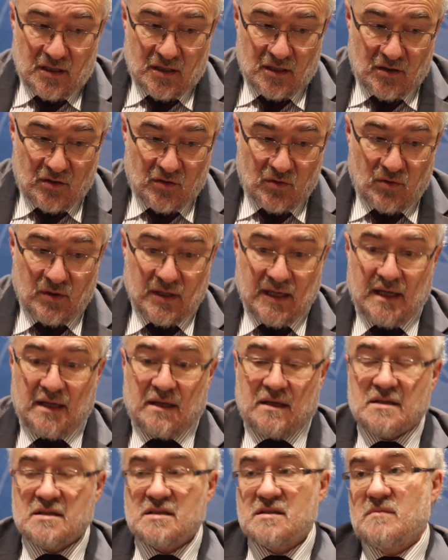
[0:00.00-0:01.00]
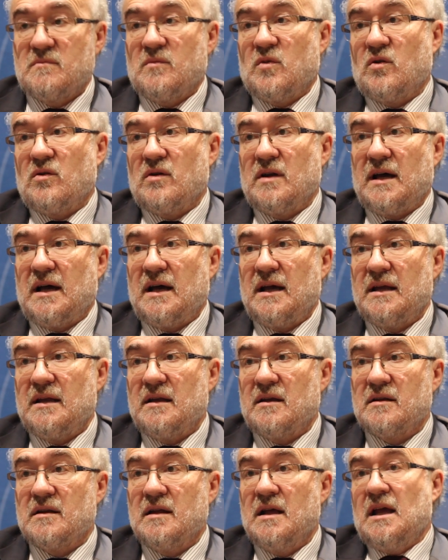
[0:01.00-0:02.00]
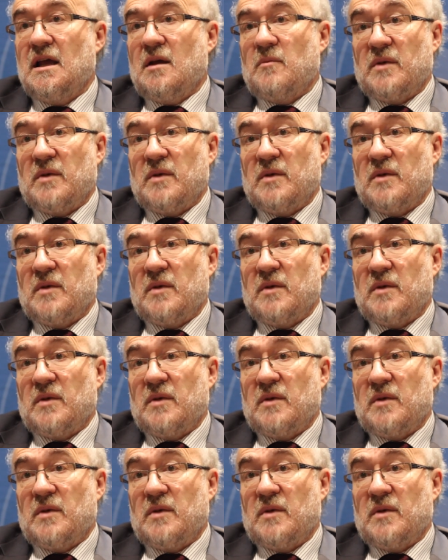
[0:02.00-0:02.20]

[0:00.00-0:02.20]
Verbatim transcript: a uh, low-lying small island,